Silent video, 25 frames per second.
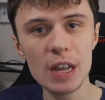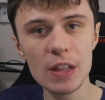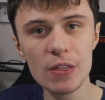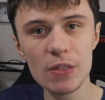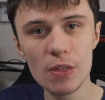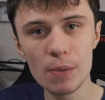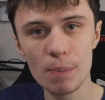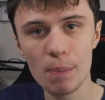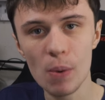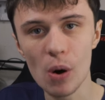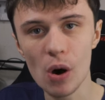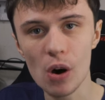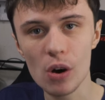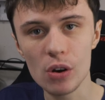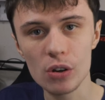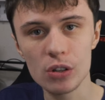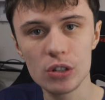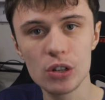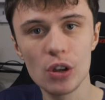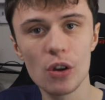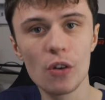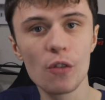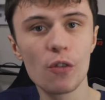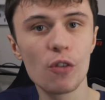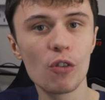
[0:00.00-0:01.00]
in the
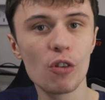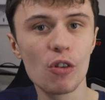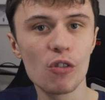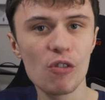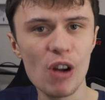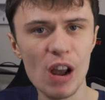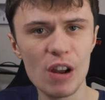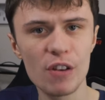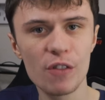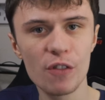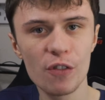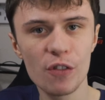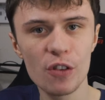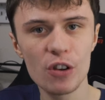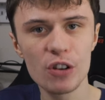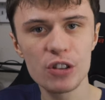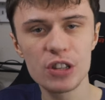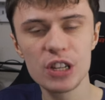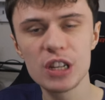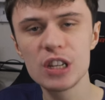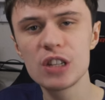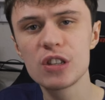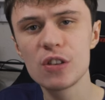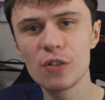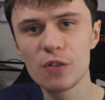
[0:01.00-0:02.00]
box for around
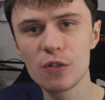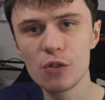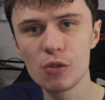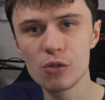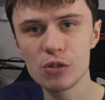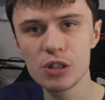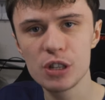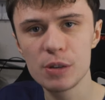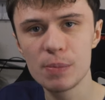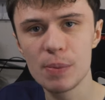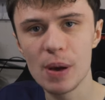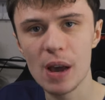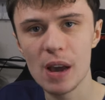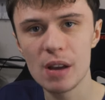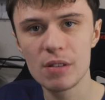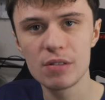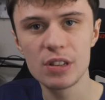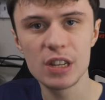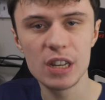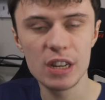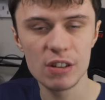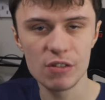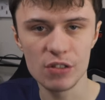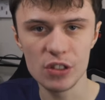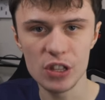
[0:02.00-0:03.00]
£30 to
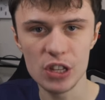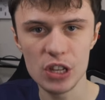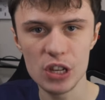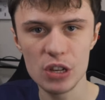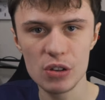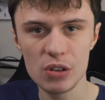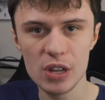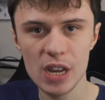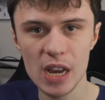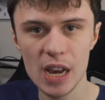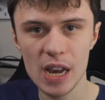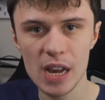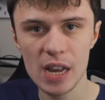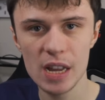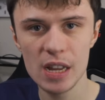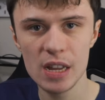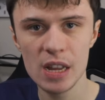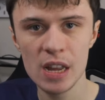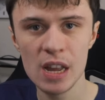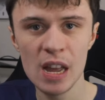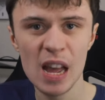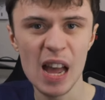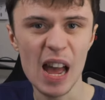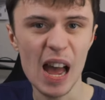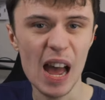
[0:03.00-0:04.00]
£40 here in the UK.
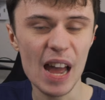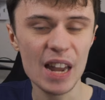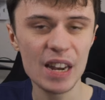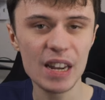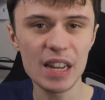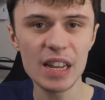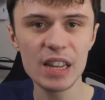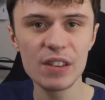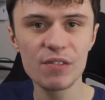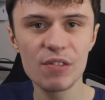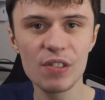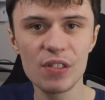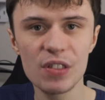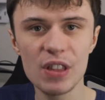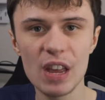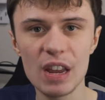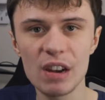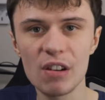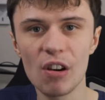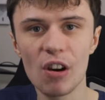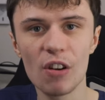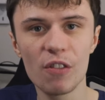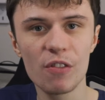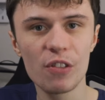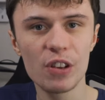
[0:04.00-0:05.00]
And even
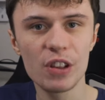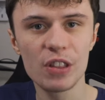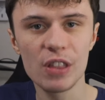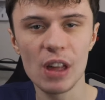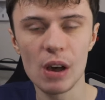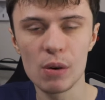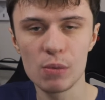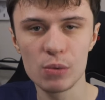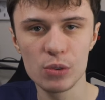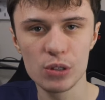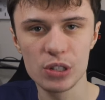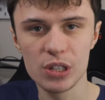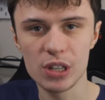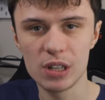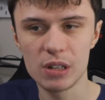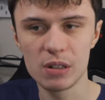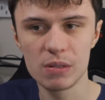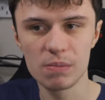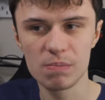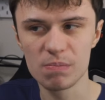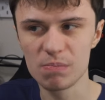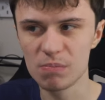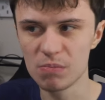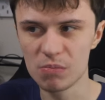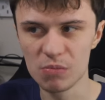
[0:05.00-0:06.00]
then, I think that was
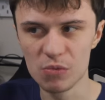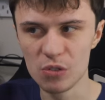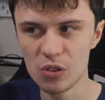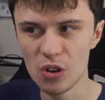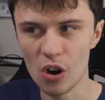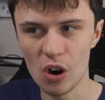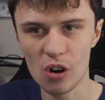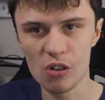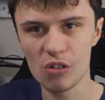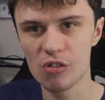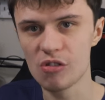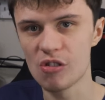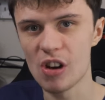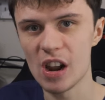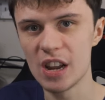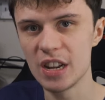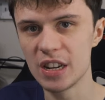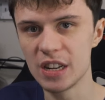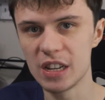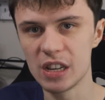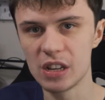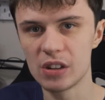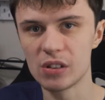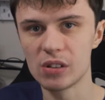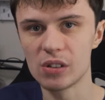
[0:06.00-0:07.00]
not a
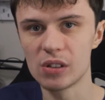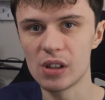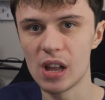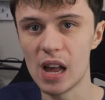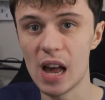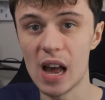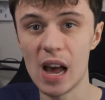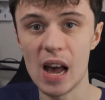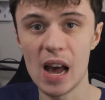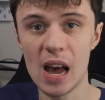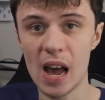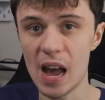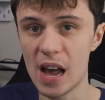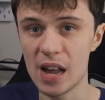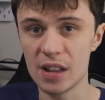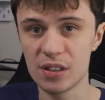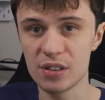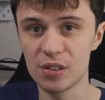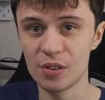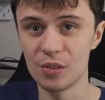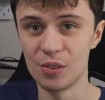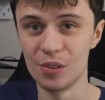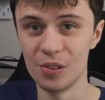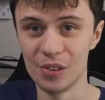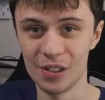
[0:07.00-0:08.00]
great deal
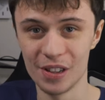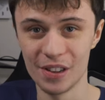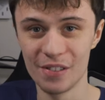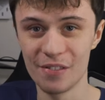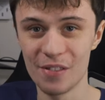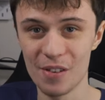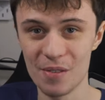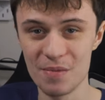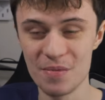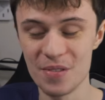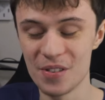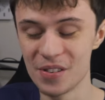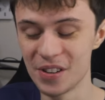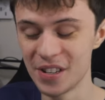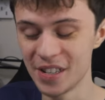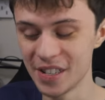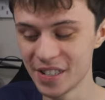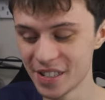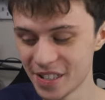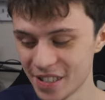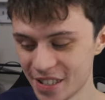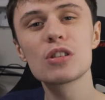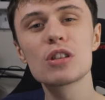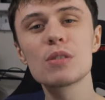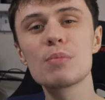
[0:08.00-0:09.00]
at all, if I'm
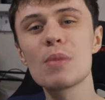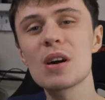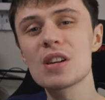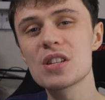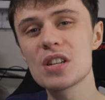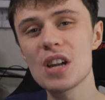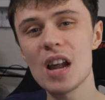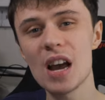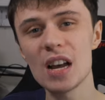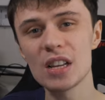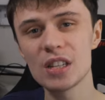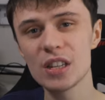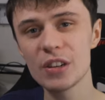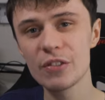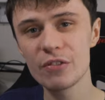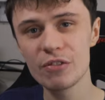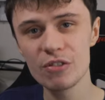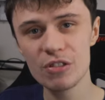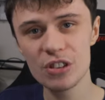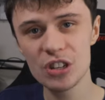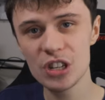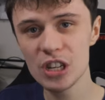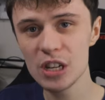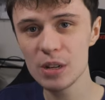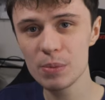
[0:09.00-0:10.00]
honest. Just imagine asking
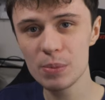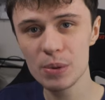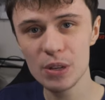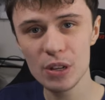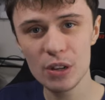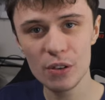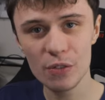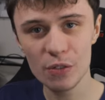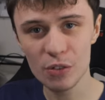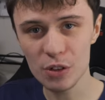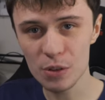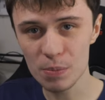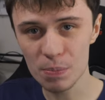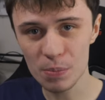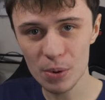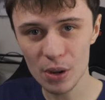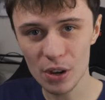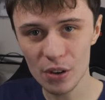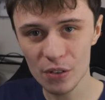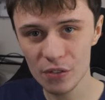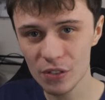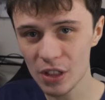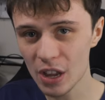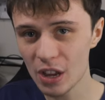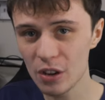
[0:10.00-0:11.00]
for a GPU for your
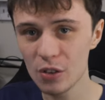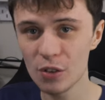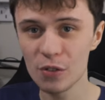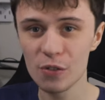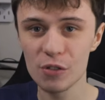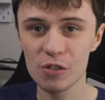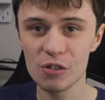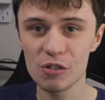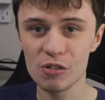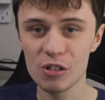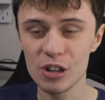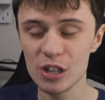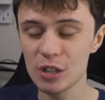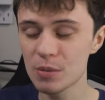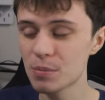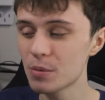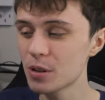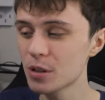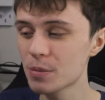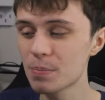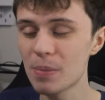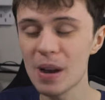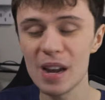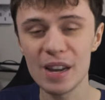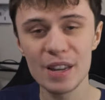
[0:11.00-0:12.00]
birthday or for
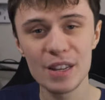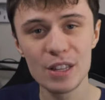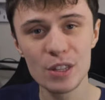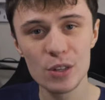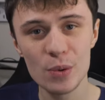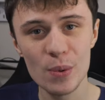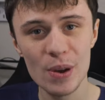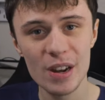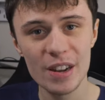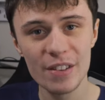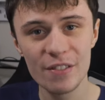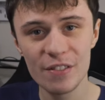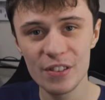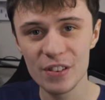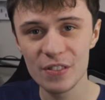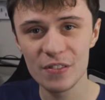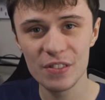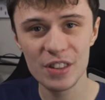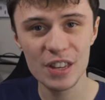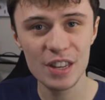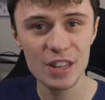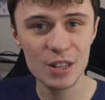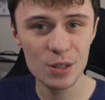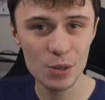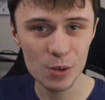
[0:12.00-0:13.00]
Christmas back in
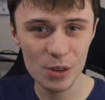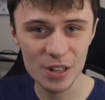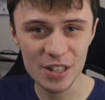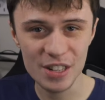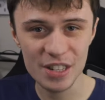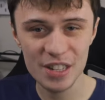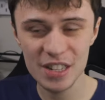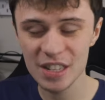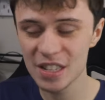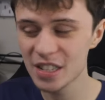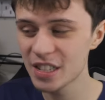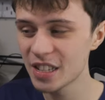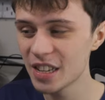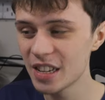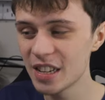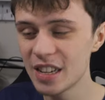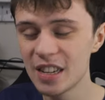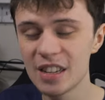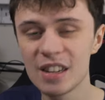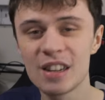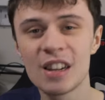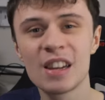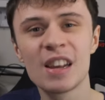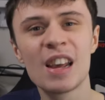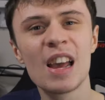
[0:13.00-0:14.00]
2015,
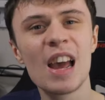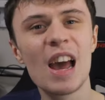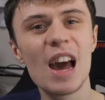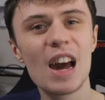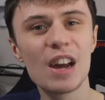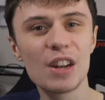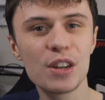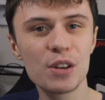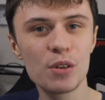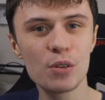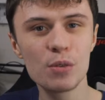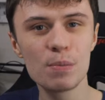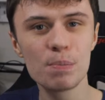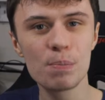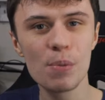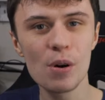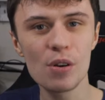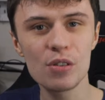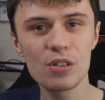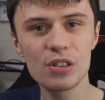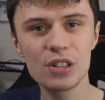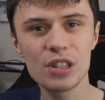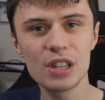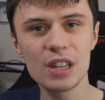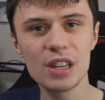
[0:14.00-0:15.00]
2016, and you
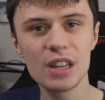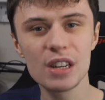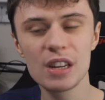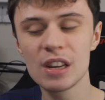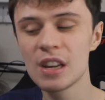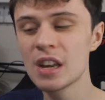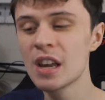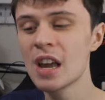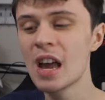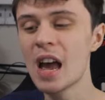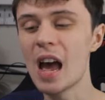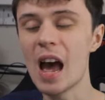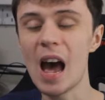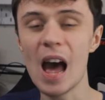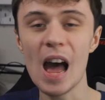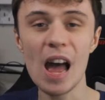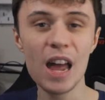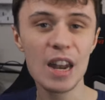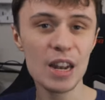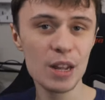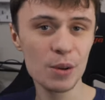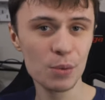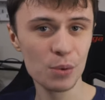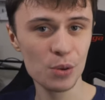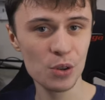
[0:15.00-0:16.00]
unboxed it
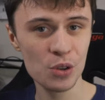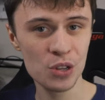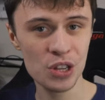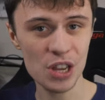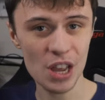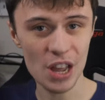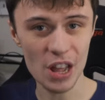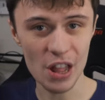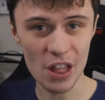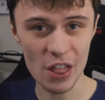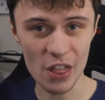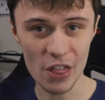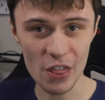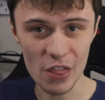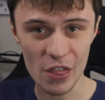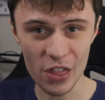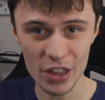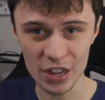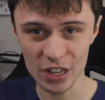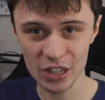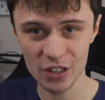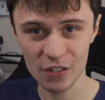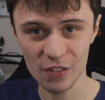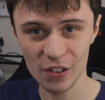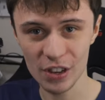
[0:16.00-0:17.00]
and it was
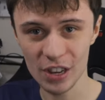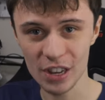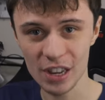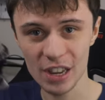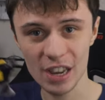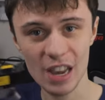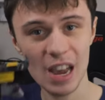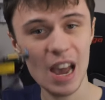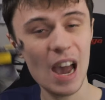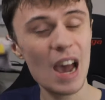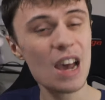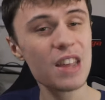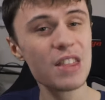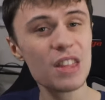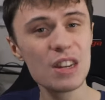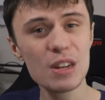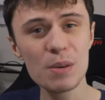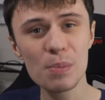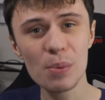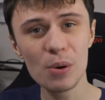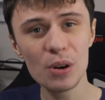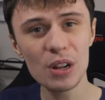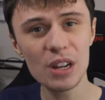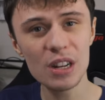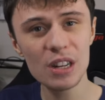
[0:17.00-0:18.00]
this thing, and then you
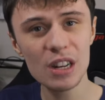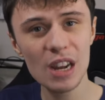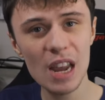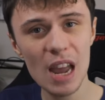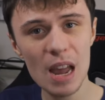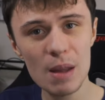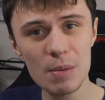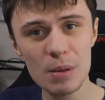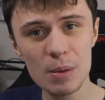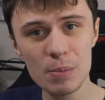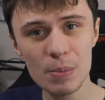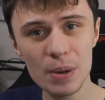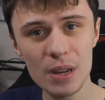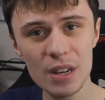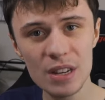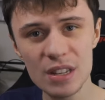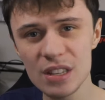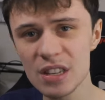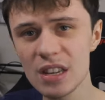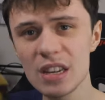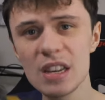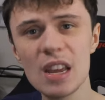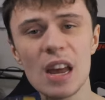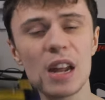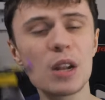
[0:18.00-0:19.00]
put it in your gaming
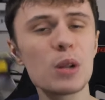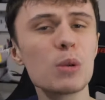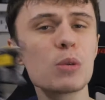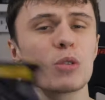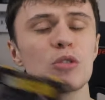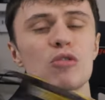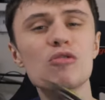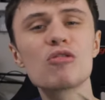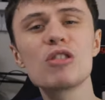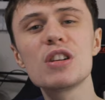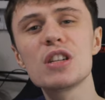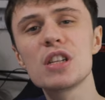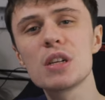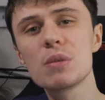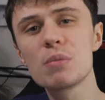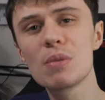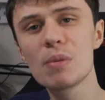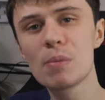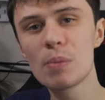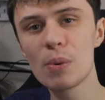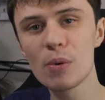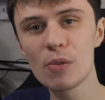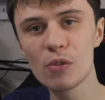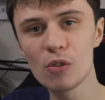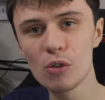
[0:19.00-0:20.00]
PC and you was greeted
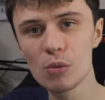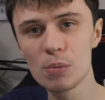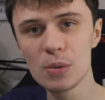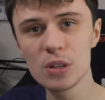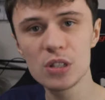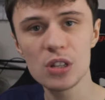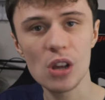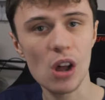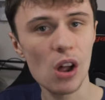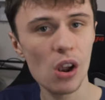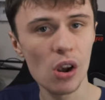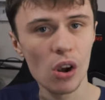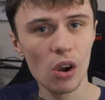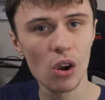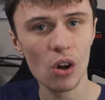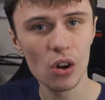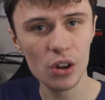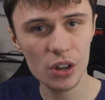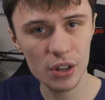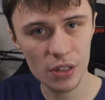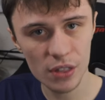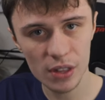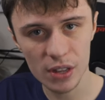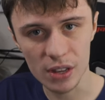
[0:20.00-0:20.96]
with performance like